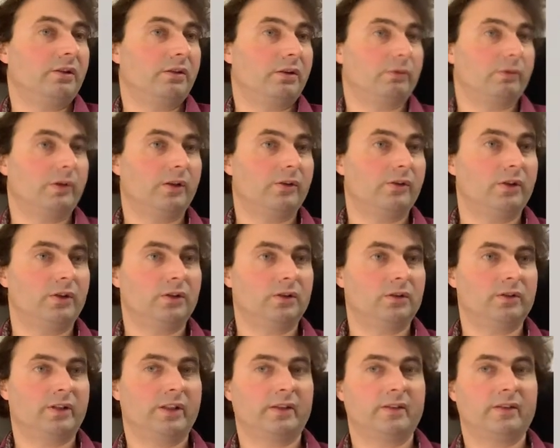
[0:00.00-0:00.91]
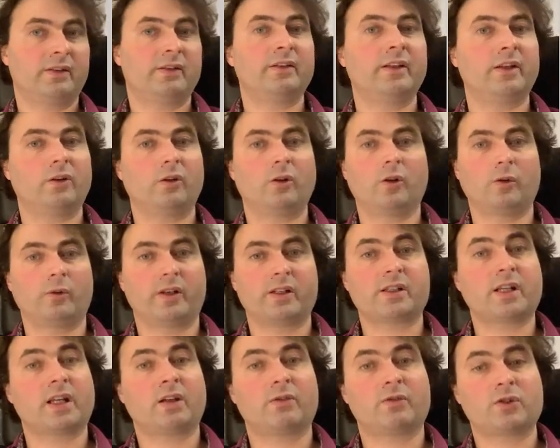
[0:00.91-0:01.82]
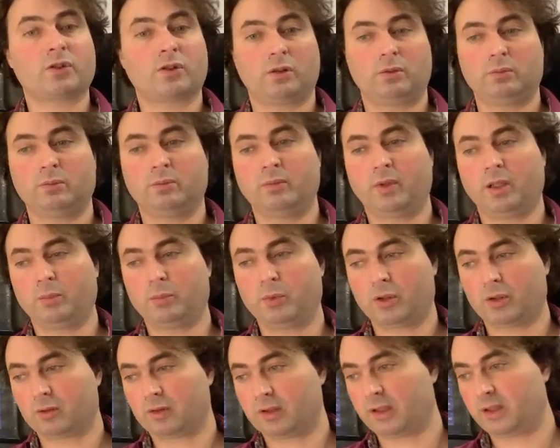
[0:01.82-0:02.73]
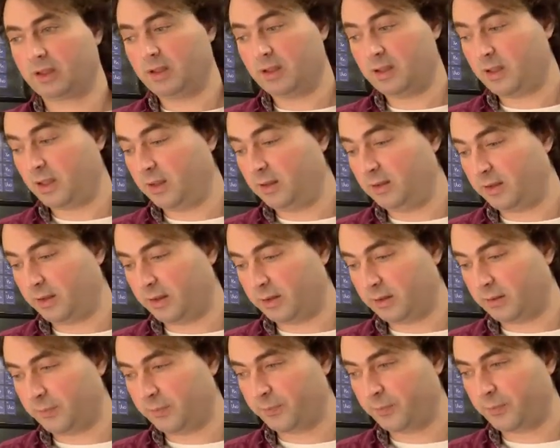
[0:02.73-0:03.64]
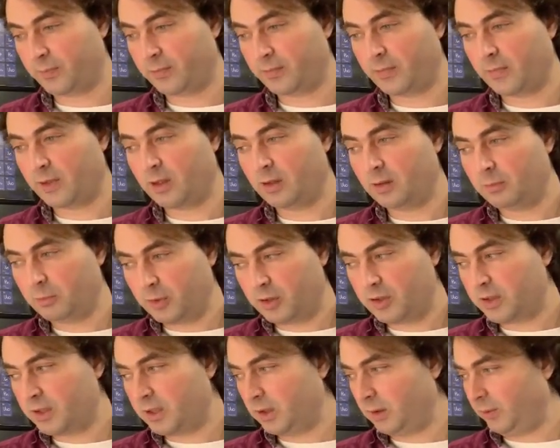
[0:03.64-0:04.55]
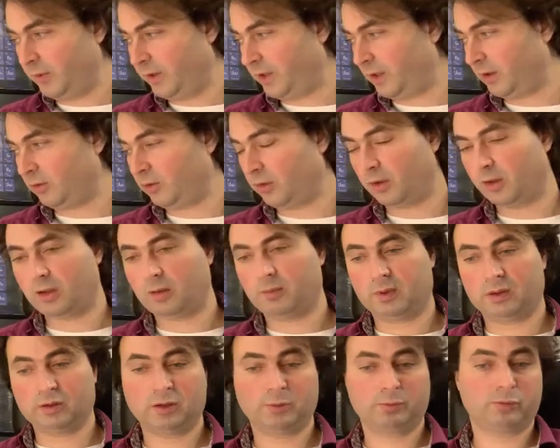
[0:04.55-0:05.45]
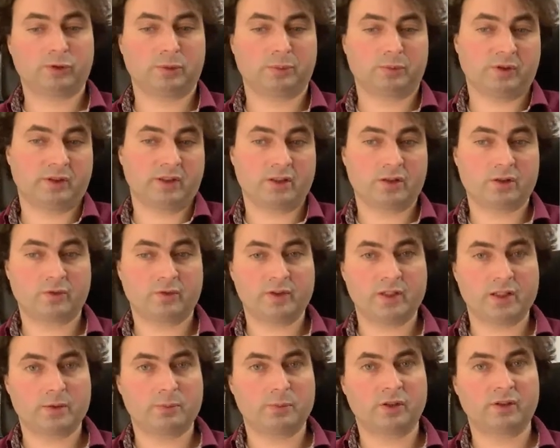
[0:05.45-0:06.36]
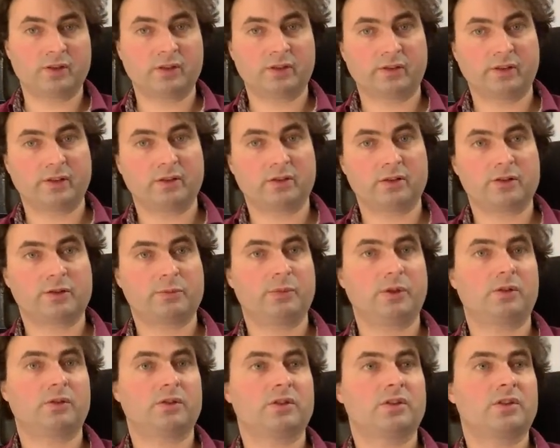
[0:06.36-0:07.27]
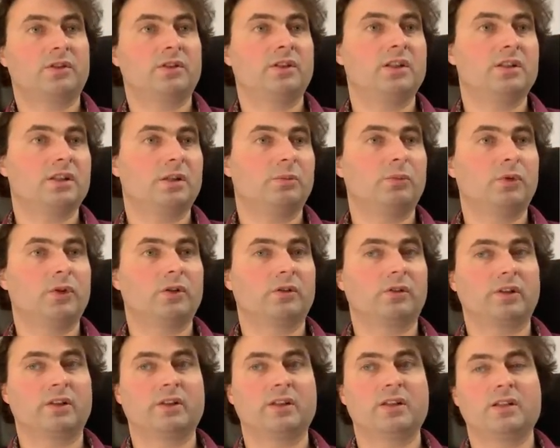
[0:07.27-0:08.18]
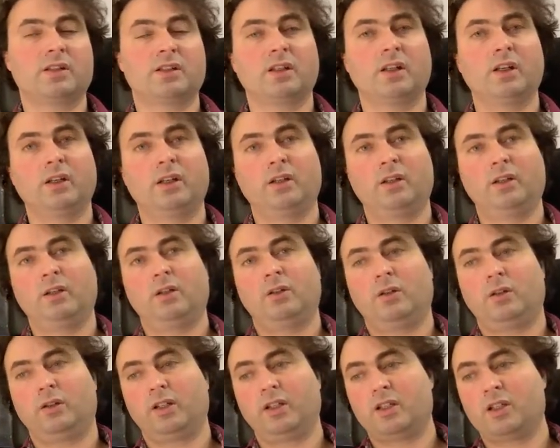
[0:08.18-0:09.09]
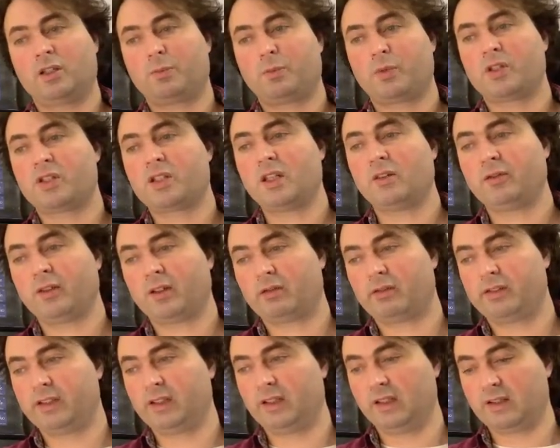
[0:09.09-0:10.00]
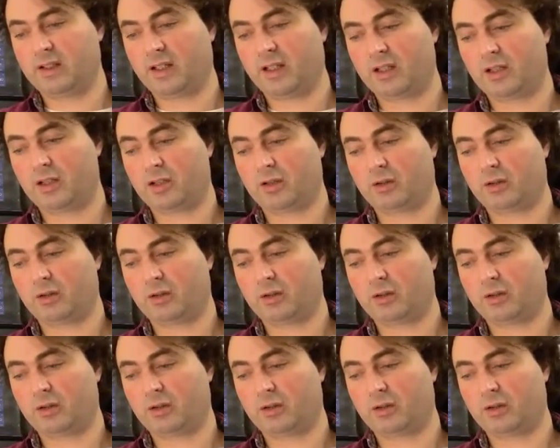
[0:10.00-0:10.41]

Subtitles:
well know that they always have some impurities in there. But still we can talk about the properties of these materials, because these impurities or the specific realization